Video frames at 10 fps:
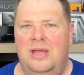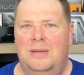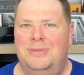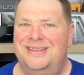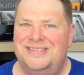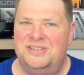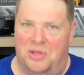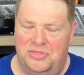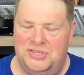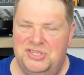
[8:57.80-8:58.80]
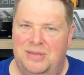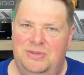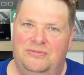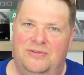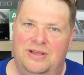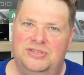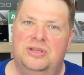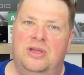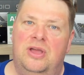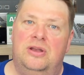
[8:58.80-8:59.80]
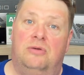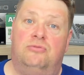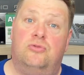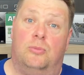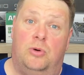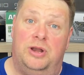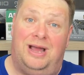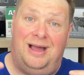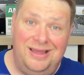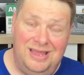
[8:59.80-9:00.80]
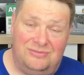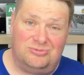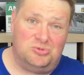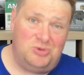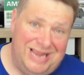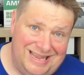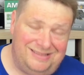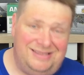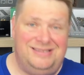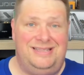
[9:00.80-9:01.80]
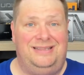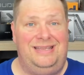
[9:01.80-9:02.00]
but it's not the same device. Now, from what I have read is that the